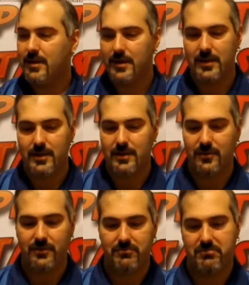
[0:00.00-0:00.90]
And
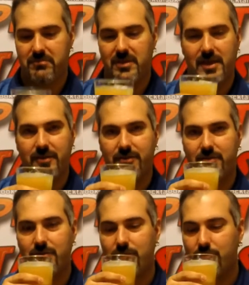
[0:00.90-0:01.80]
just a lot of
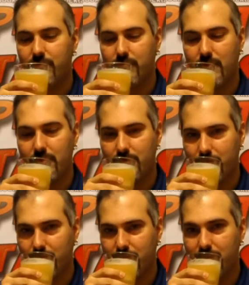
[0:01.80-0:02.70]
citrus notes from the
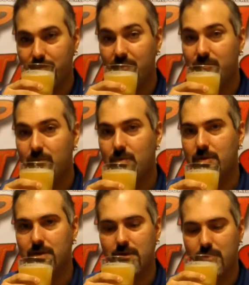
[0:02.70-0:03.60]
orange juice. It's actually
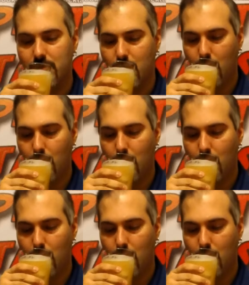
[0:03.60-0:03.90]
really good.